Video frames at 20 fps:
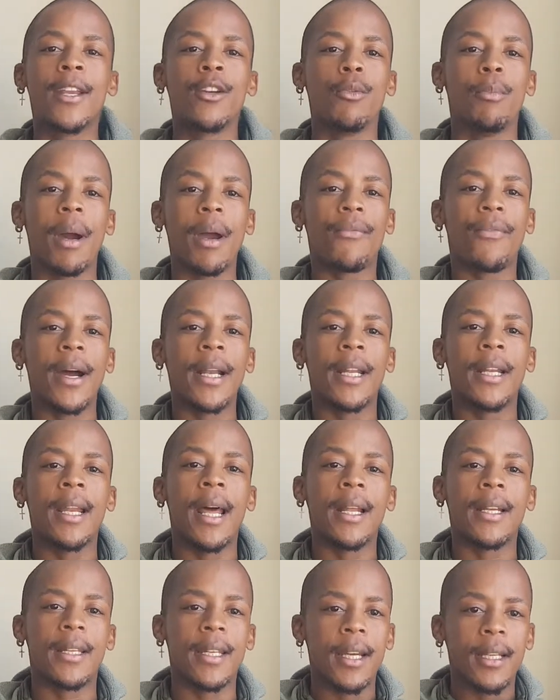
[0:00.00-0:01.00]
you might find an
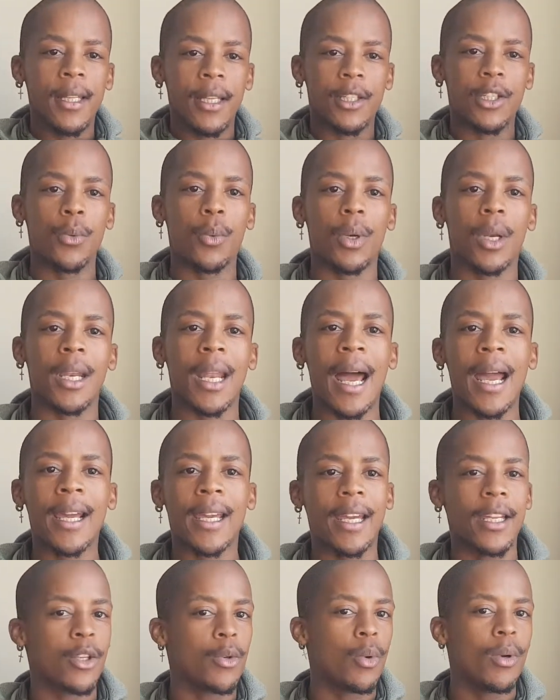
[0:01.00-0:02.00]
idea that you will like
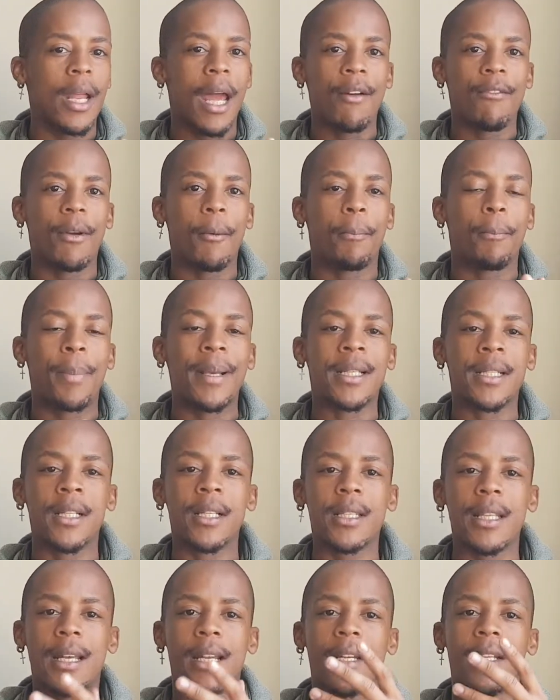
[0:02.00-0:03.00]
and you will have a business
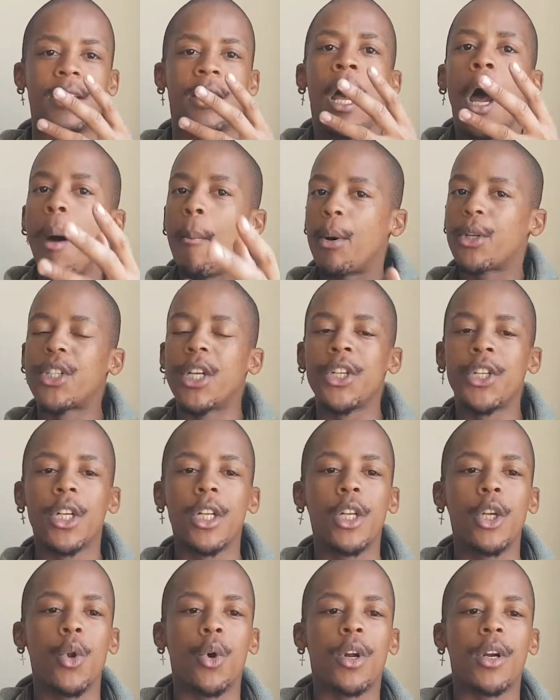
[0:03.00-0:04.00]
that is
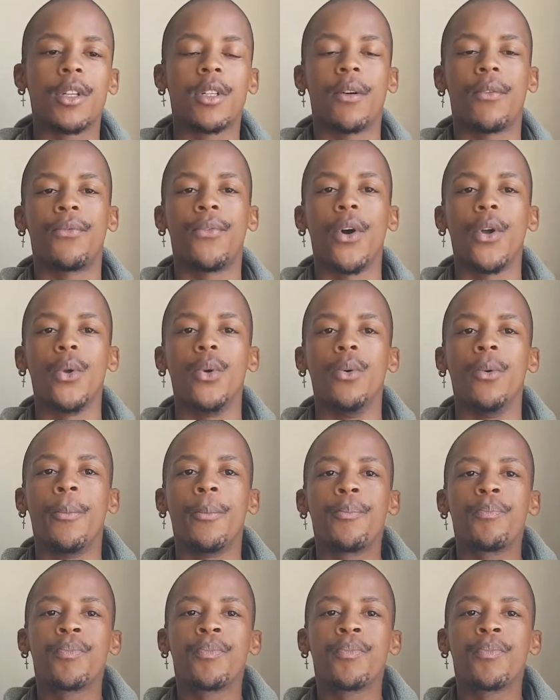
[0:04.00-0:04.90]
potentially lucrative for you.